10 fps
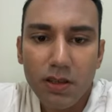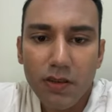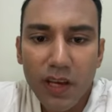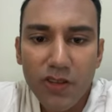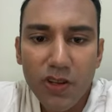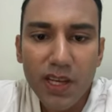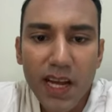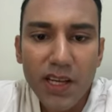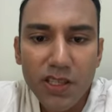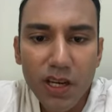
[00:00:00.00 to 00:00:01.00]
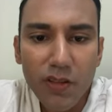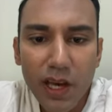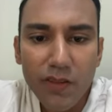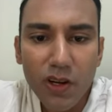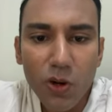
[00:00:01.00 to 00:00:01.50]
Thanks for the donation.
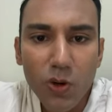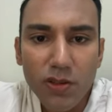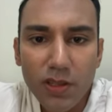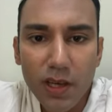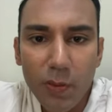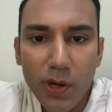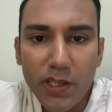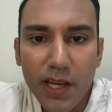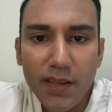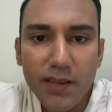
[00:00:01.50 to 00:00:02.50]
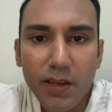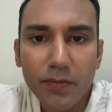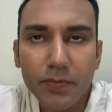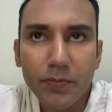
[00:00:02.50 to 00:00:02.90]
Thank the Lord. I appreciate it.